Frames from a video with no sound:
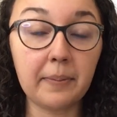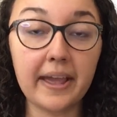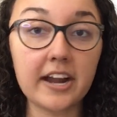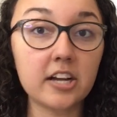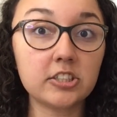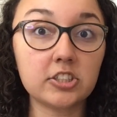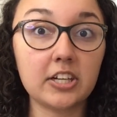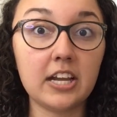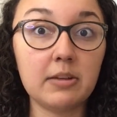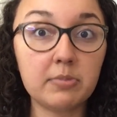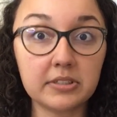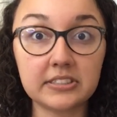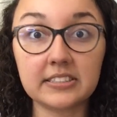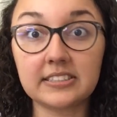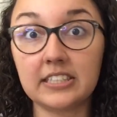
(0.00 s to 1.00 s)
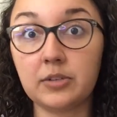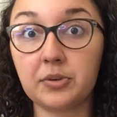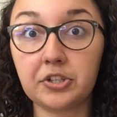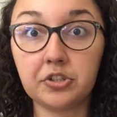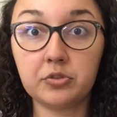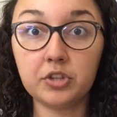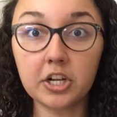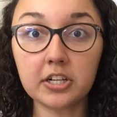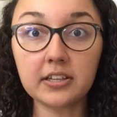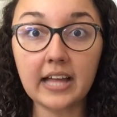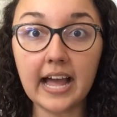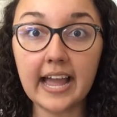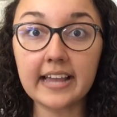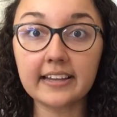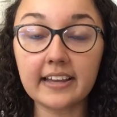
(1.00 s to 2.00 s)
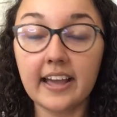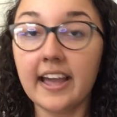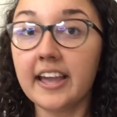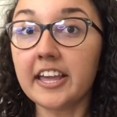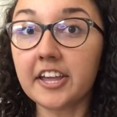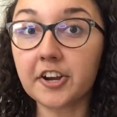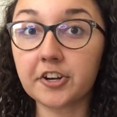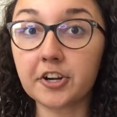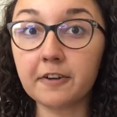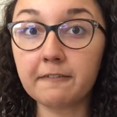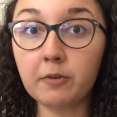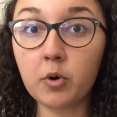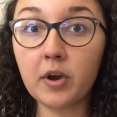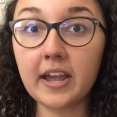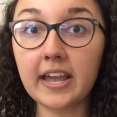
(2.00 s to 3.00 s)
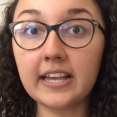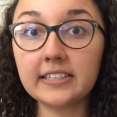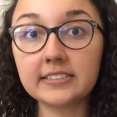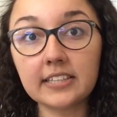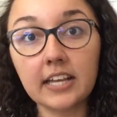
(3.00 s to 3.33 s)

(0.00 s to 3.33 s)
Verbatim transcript: Parents are able to see what you look like, hear your voice,